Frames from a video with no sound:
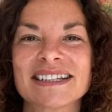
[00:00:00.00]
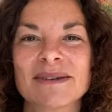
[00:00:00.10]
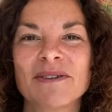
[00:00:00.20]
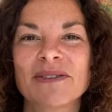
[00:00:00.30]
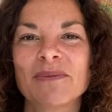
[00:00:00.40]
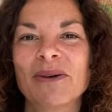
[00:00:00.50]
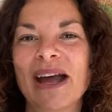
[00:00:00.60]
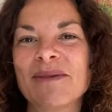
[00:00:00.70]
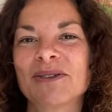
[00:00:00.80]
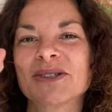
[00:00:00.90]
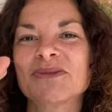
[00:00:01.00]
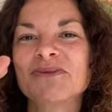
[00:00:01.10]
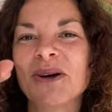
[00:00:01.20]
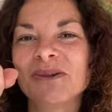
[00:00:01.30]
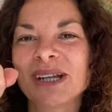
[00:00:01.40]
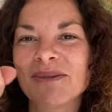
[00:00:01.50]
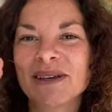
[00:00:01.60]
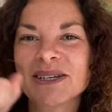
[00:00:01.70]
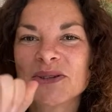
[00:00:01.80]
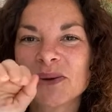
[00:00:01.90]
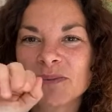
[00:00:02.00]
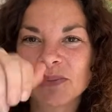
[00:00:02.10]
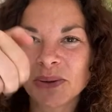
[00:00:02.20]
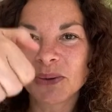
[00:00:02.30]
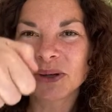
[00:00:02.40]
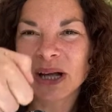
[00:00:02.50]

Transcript: some of them were able to roll up into a ball